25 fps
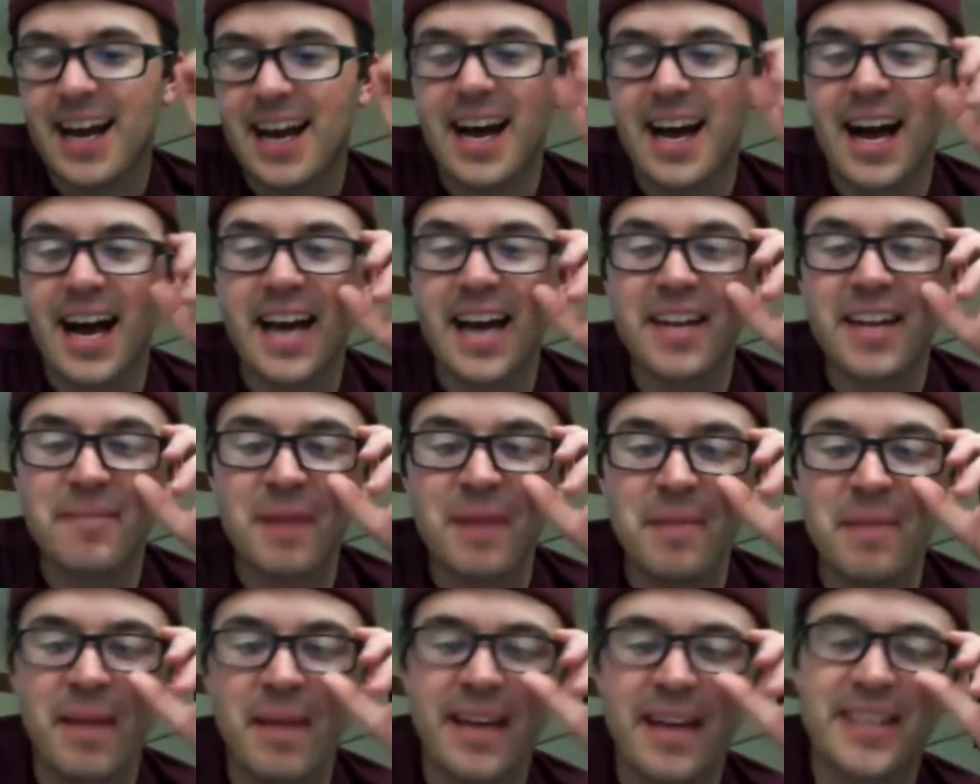Out of
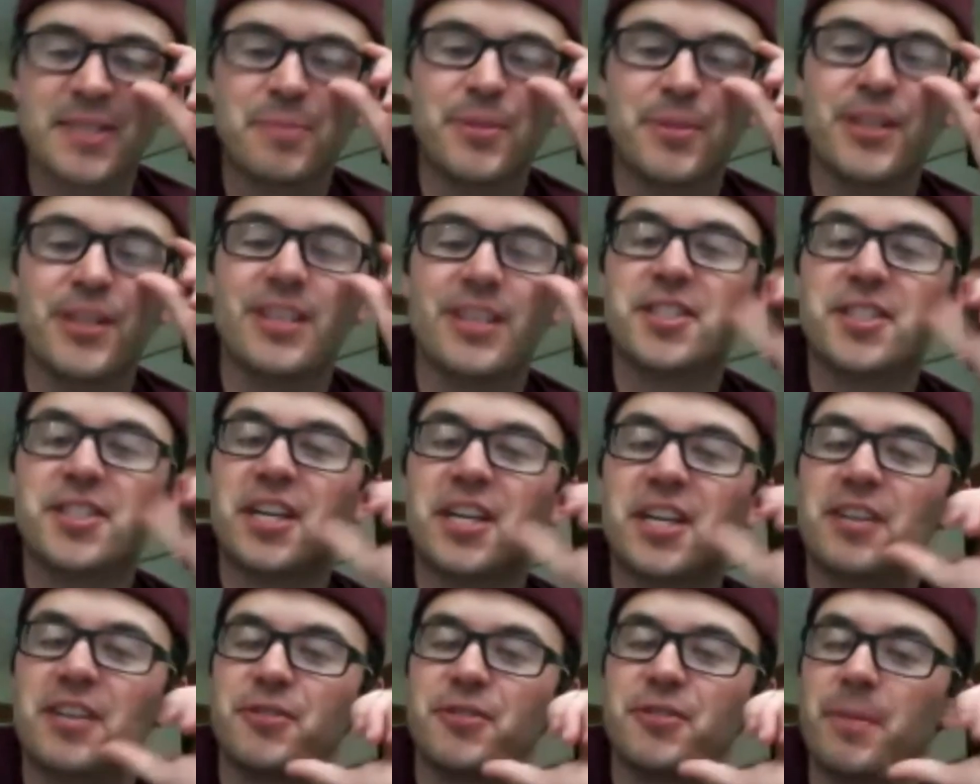My Mind is brilliant.
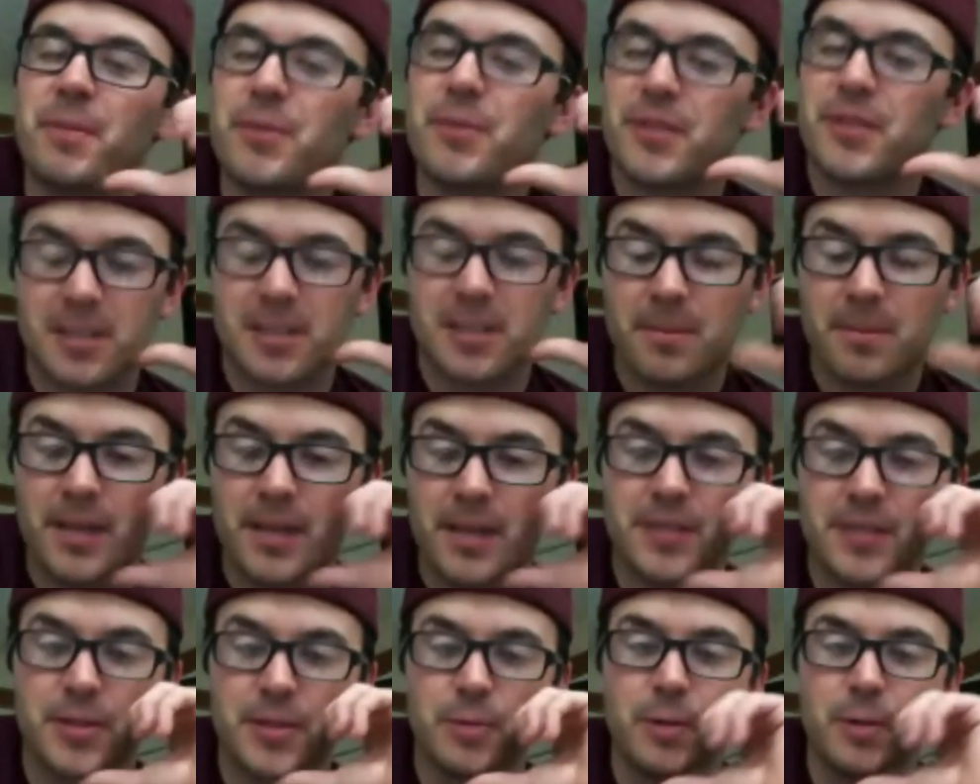Sharon Draper is an
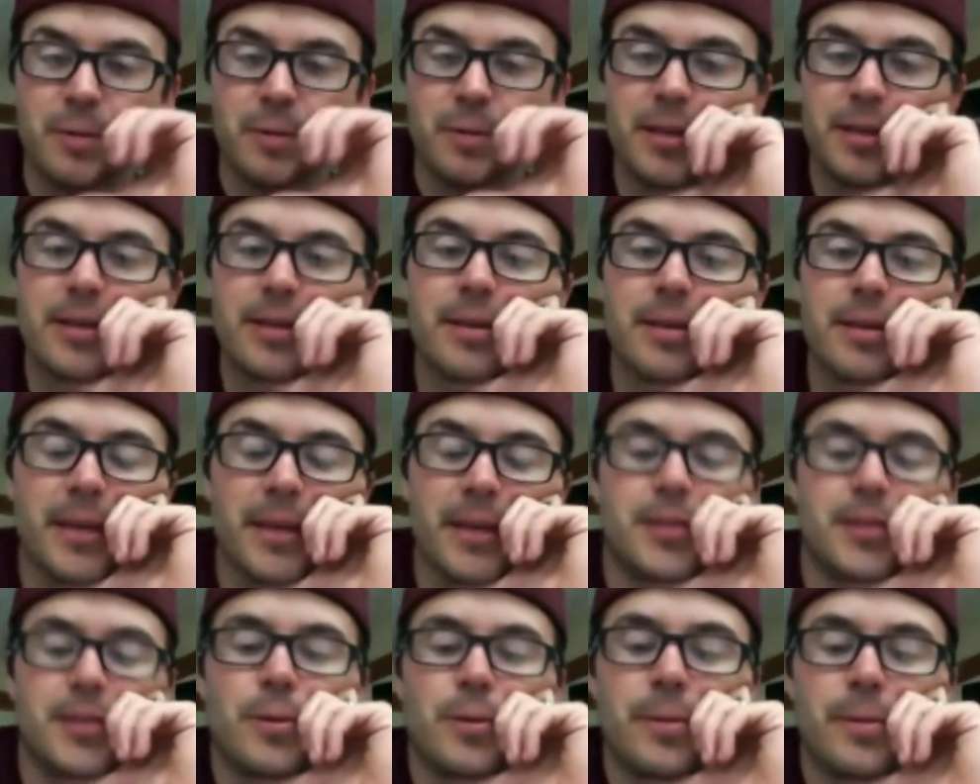amazing
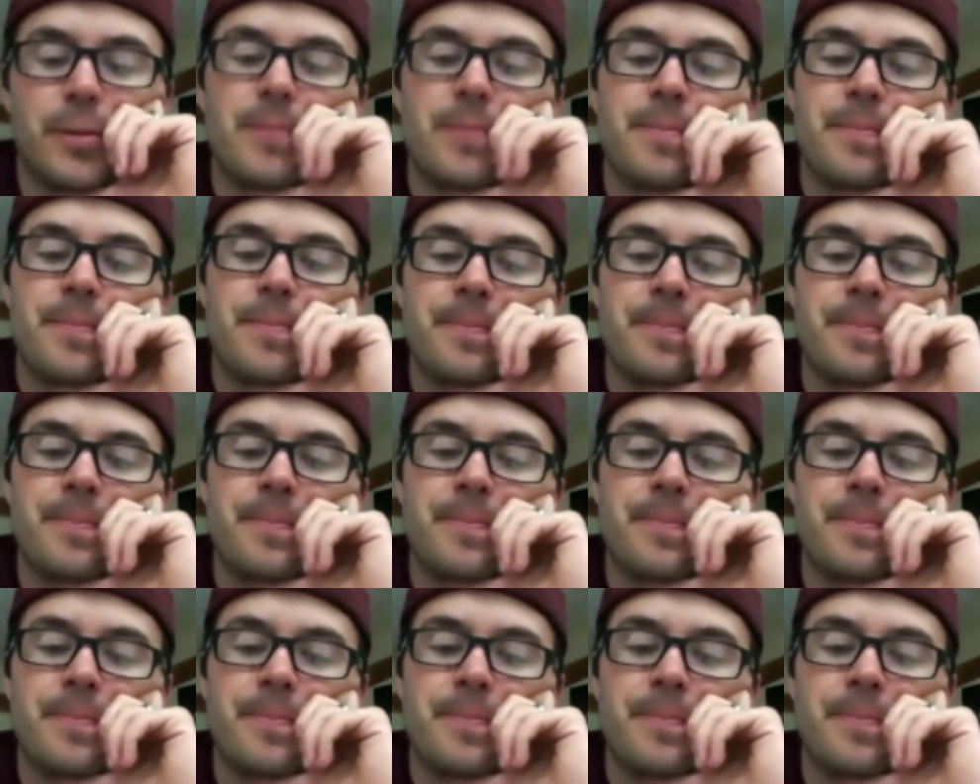woman.